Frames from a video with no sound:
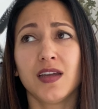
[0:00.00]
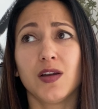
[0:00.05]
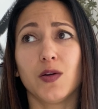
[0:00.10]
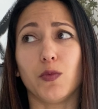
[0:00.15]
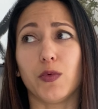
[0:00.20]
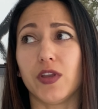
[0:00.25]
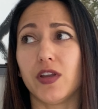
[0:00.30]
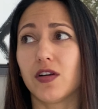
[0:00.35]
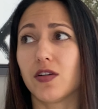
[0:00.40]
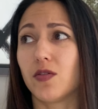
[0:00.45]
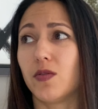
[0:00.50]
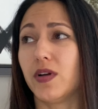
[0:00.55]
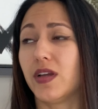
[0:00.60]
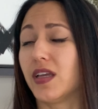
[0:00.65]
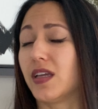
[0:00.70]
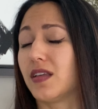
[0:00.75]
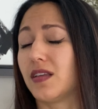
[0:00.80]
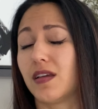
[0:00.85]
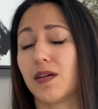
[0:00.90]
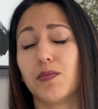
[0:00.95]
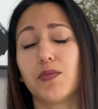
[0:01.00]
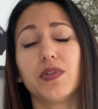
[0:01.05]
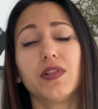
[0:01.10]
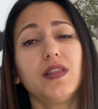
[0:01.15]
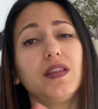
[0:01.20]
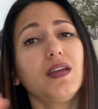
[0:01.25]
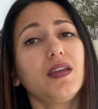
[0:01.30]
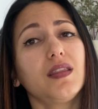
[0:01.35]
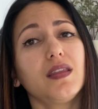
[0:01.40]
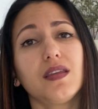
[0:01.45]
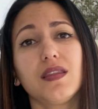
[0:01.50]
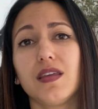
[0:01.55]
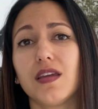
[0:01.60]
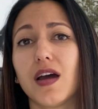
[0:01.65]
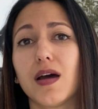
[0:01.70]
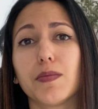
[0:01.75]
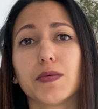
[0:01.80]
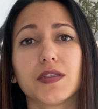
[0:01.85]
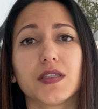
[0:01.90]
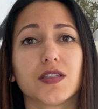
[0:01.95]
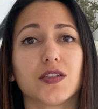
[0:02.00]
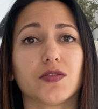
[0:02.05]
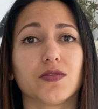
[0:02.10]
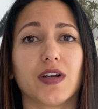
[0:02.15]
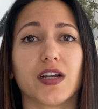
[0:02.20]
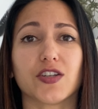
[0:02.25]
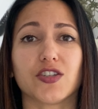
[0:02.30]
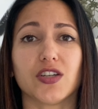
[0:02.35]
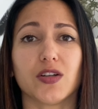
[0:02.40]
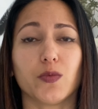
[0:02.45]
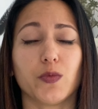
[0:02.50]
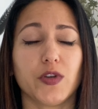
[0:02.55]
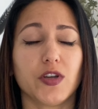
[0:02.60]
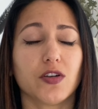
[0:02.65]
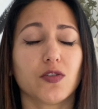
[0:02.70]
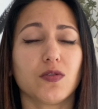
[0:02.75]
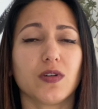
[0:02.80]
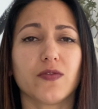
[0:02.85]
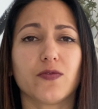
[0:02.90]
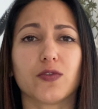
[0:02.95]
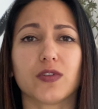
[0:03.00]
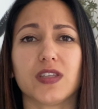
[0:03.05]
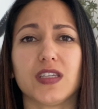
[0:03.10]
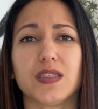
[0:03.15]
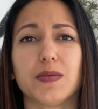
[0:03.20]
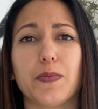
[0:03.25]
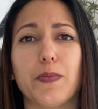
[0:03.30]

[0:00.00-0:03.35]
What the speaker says: we are going in completely the opposite direction. We are going for these